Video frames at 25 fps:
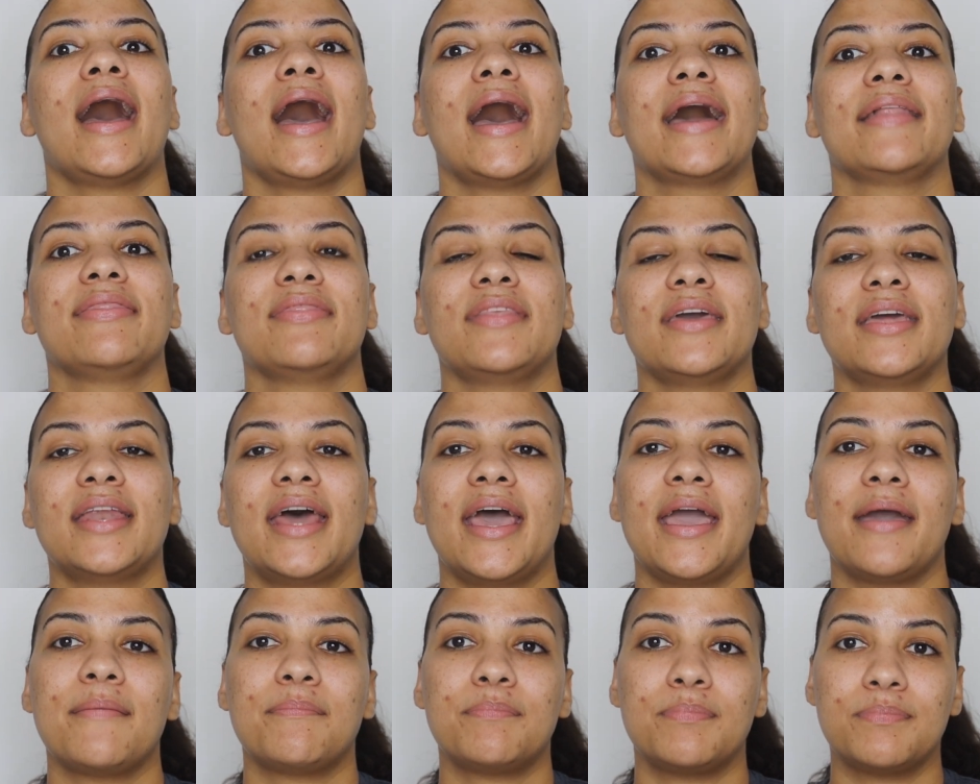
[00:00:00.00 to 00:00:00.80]
and then
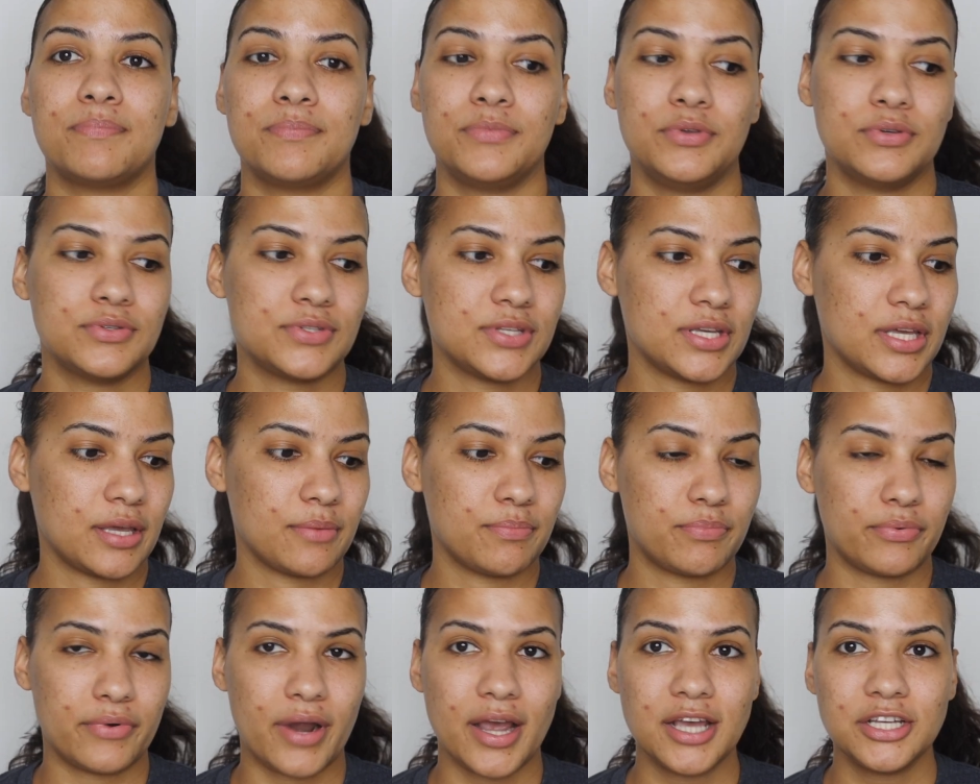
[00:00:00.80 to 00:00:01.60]
I am using a
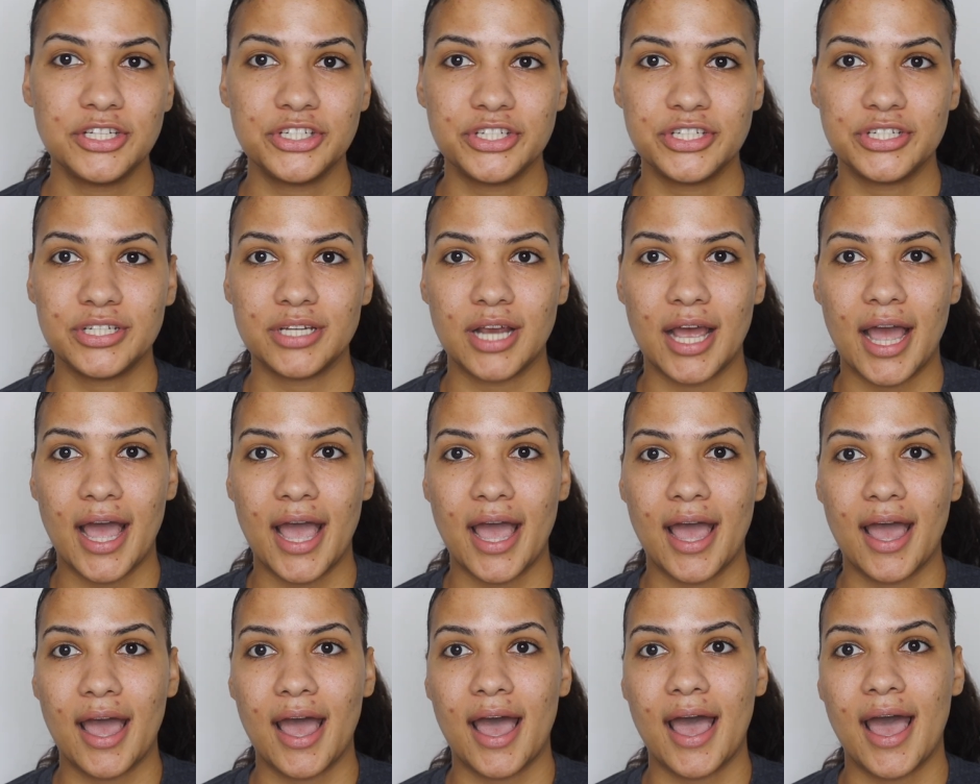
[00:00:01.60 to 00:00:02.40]
brush,
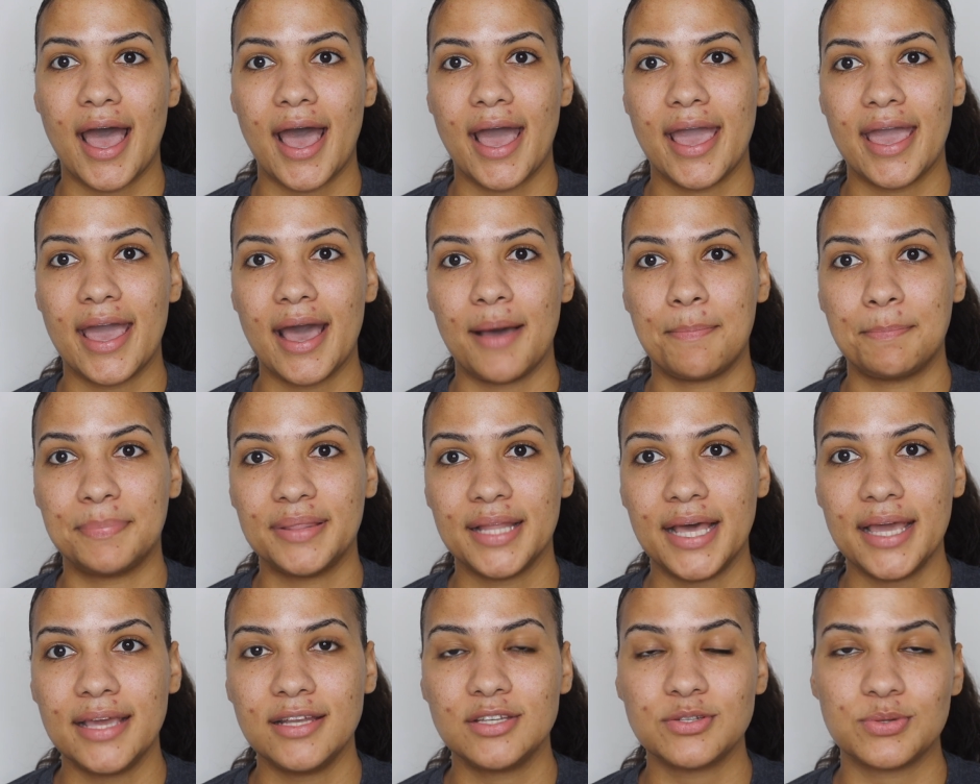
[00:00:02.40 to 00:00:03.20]
I
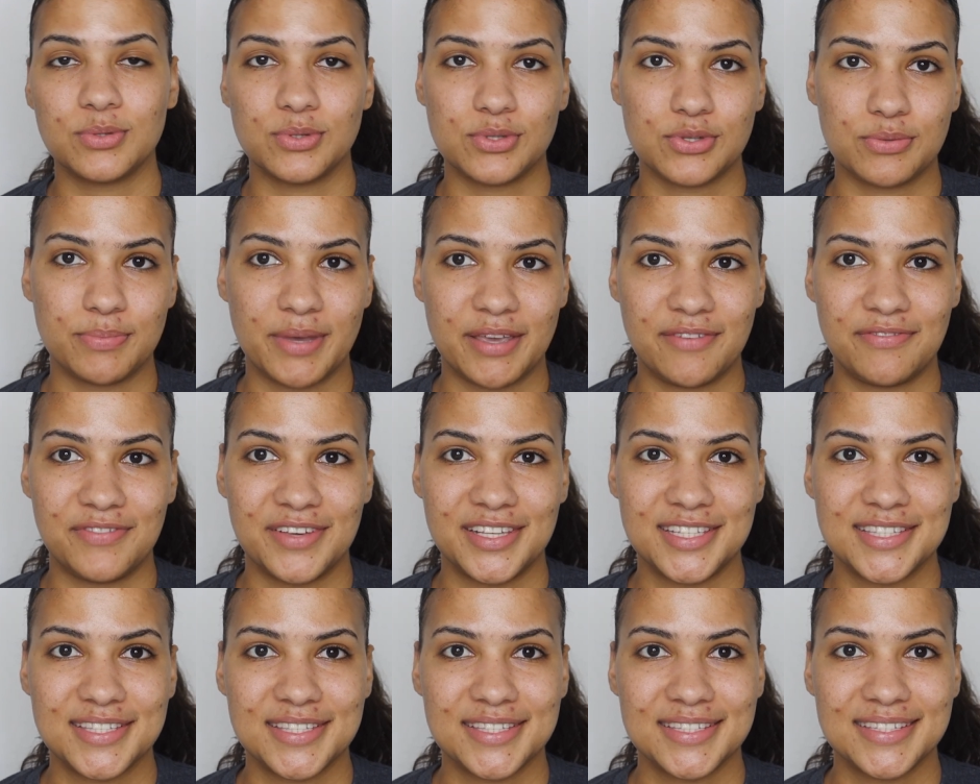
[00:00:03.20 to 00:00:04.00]
apply it onto my
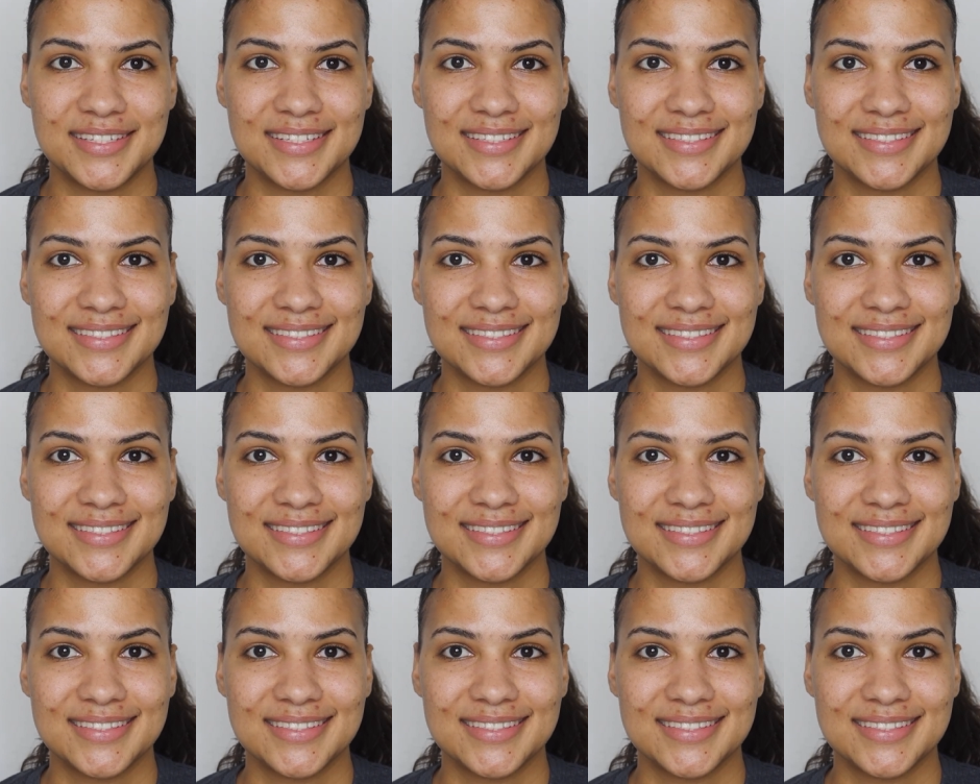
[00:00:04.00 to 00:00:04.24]
face.